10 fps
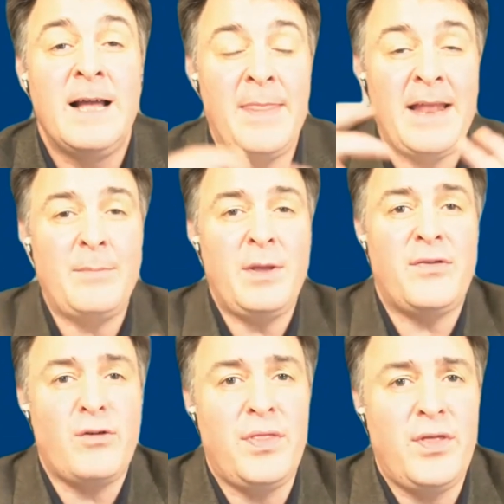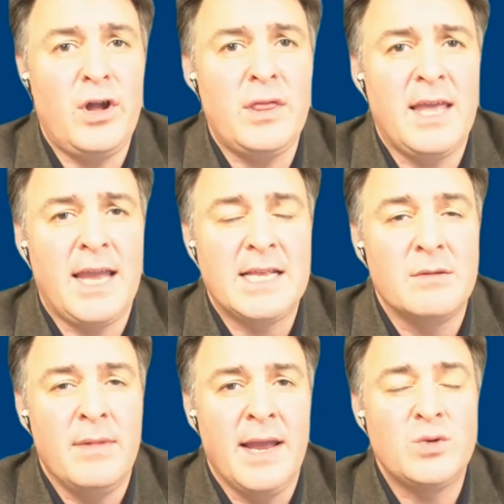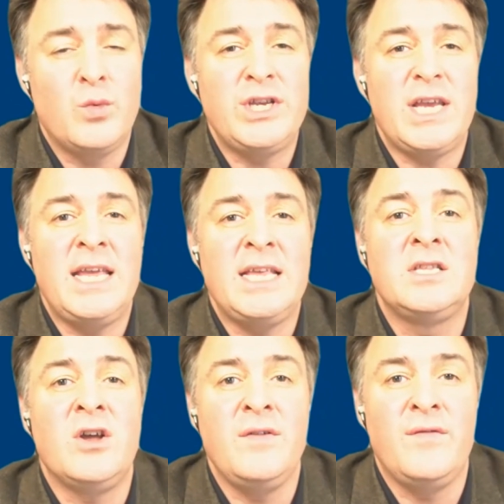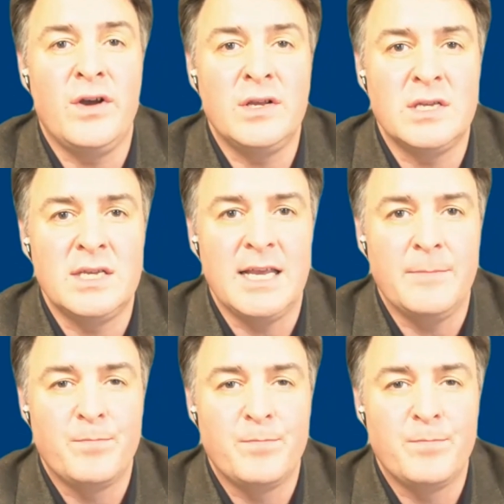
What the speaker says: And then let me throw a third thing into the mix, which is diversity.